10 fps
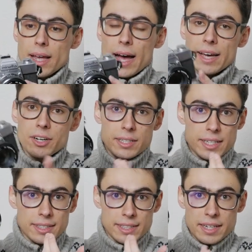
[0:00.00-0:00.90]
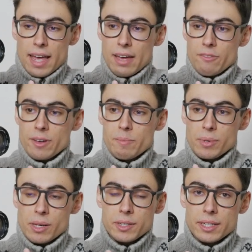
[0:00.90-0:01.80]
either they didn't have a
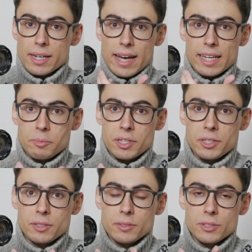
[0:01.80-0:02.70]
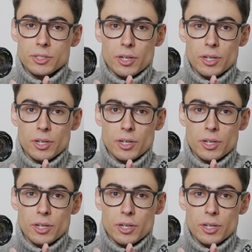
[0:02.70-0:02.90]
built-in light meter,